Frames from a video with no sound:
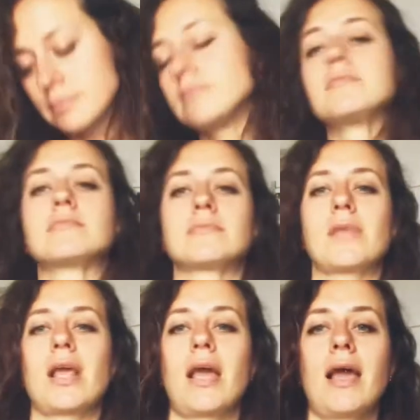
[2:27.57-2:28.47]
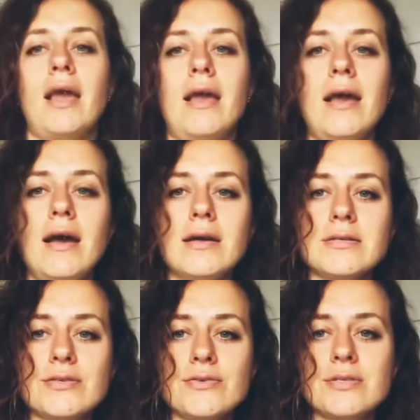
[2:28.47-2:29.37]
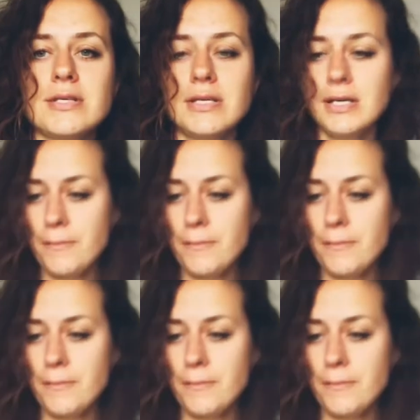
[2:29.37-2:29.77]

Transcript: Okay, as you see.